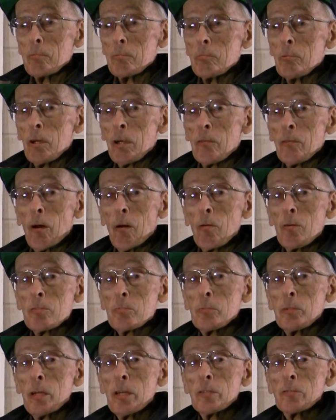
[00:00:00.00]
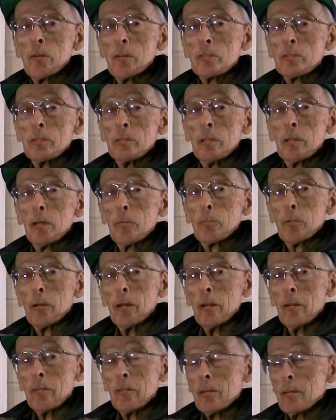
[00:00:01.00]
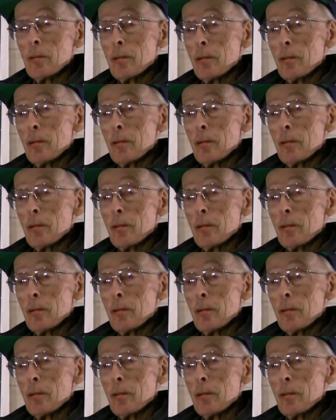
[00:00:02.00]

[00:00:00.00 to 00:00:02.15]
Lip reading: Well, I've always been interested in airplanes.